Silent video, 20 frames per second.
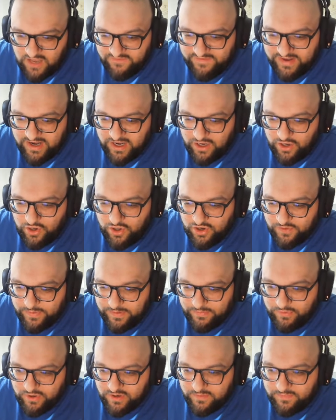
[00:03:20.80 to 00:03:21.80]
I've had a lot of
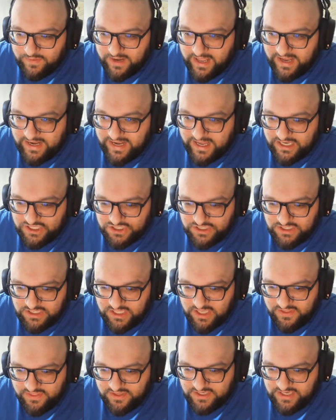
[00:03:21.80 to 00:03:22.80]
people complain actually
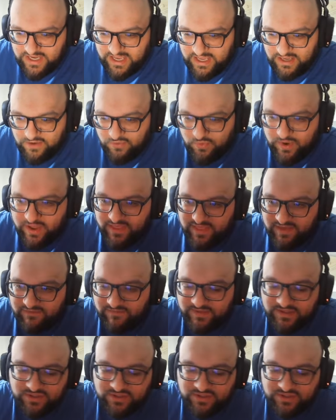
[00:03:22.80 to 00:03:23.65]
the other day where they've